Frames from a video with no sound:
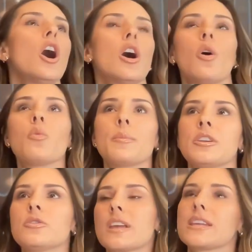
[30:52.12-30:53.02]
a woman
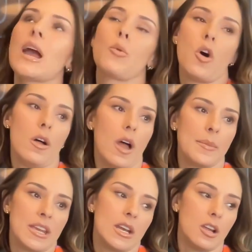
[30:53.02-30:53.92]
who's like, yeah, well, I
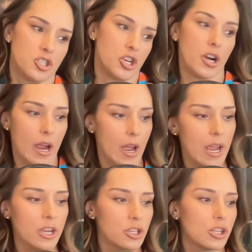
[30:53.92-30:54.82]
mean, sure,
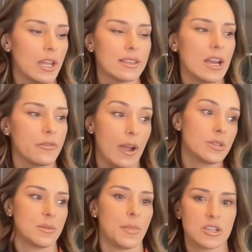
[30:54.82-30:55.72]
I could look like that if I
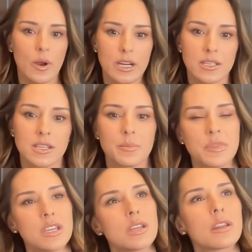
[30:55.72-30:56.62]
was in my 20s. And I'm
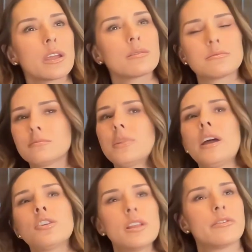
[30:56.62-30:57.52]
thinking, like,
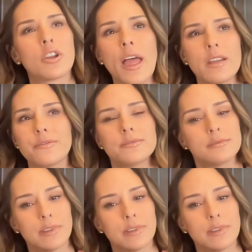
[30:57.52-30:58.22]
let her live her life.